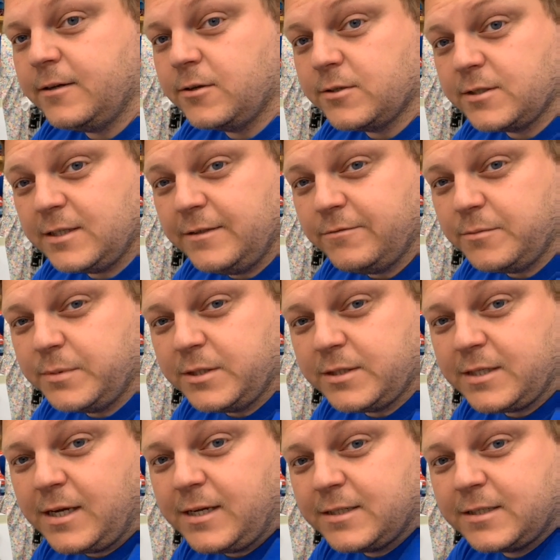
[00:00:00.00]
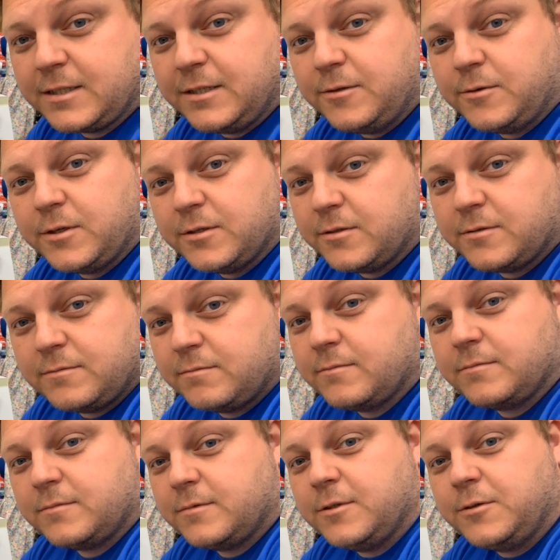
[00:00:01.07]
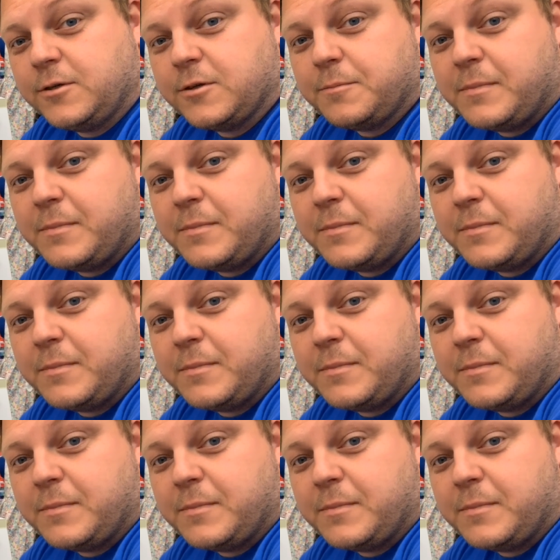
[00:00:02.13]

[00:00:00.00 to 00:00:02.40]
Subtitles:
conceivable task you could